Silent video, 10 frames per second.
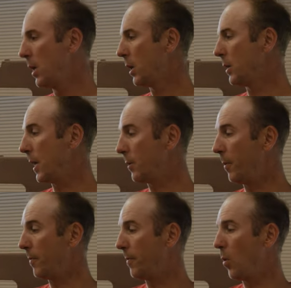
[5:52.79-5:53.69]
Because as
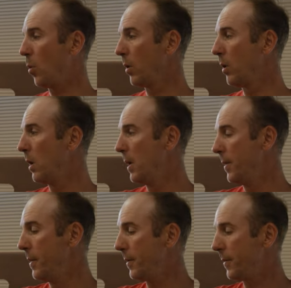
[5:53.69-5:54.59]
before,
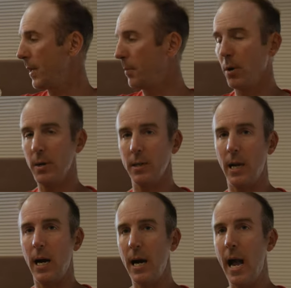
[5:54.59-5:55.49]
this thing per
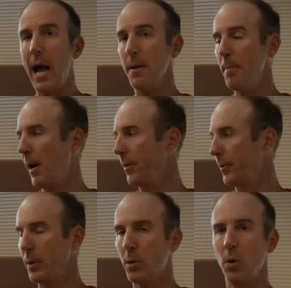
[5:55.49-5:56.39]
design had about
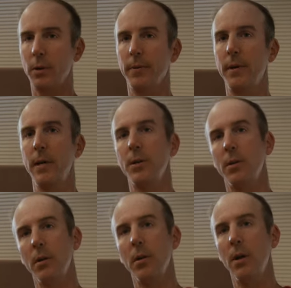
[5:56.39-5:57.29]
three quarters of an
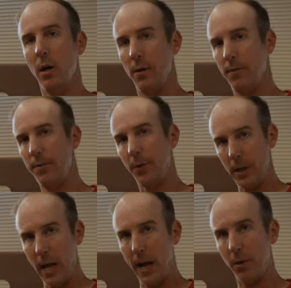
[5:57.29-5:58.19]
inch of free
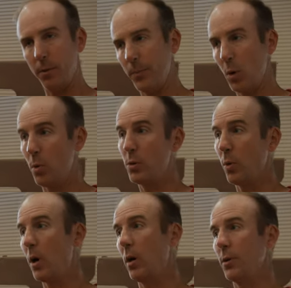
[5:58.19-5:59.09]
lateral, which
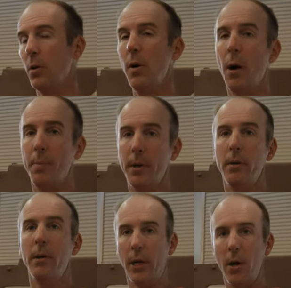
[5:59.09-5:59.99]
would also help it
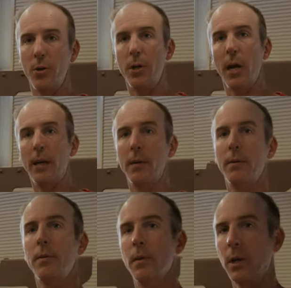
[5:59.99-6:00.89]
negotiate
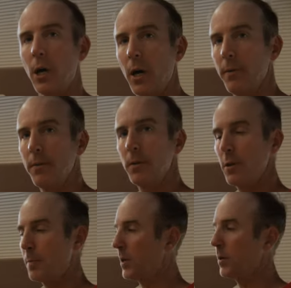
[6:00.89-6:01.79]
the curves,
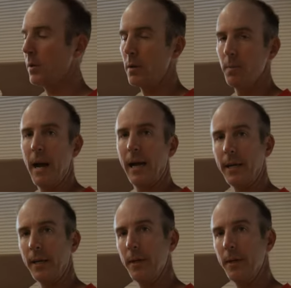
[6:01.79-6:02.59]
especially in backing